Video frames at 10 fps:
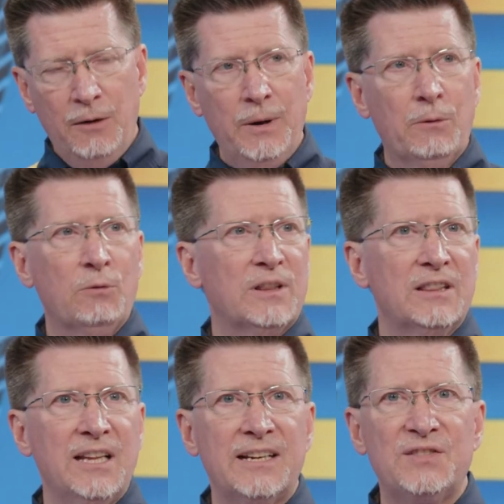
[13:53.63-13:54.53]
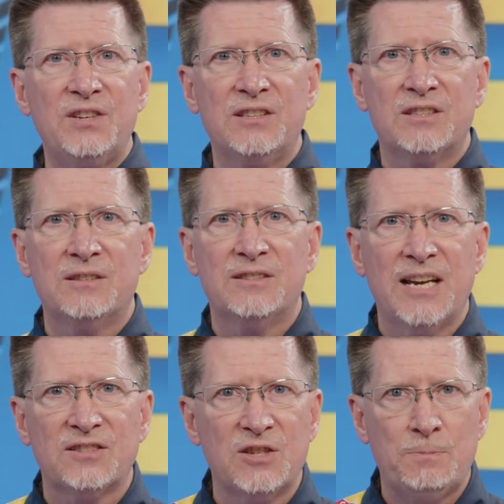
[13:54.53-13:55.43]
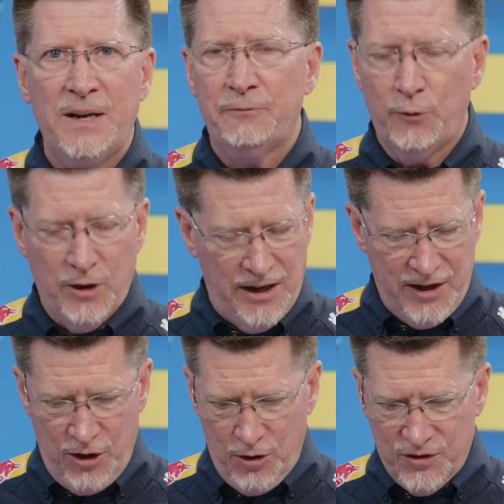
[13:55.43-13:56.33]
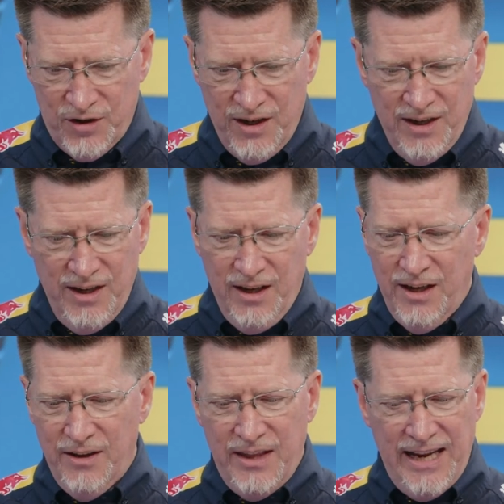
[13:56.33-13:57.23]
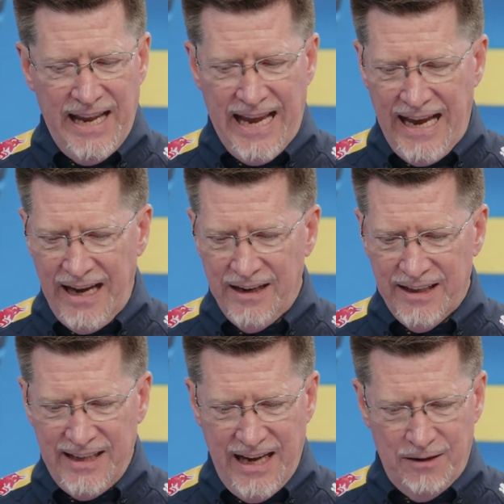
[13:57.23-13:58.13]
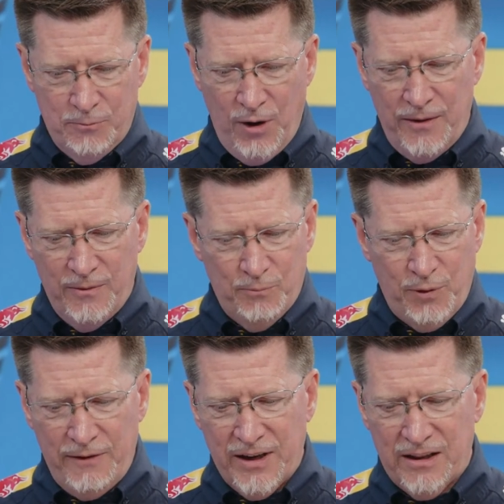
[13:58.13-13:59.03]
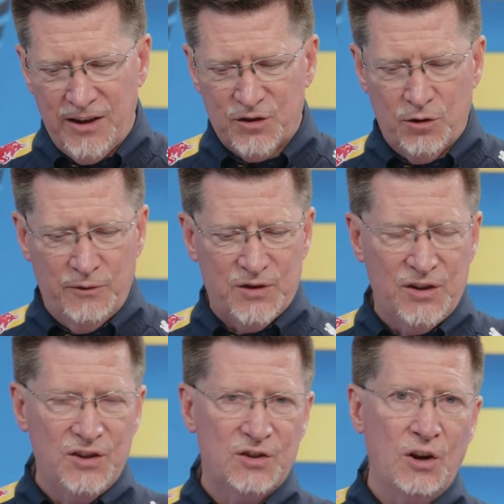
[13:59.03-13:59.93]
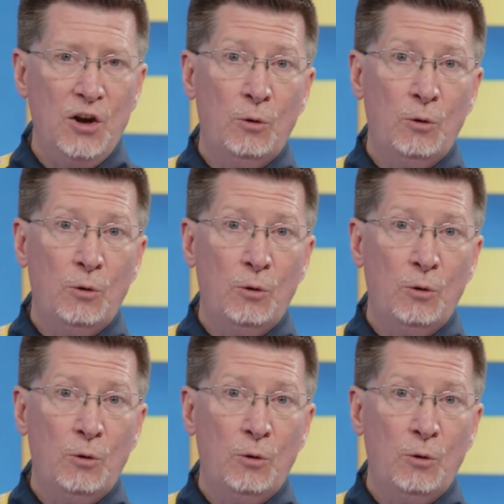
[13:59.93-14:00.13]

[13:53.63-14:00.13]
And we were with Legacy Texas Bank for a lot of years. They had, again, private client services.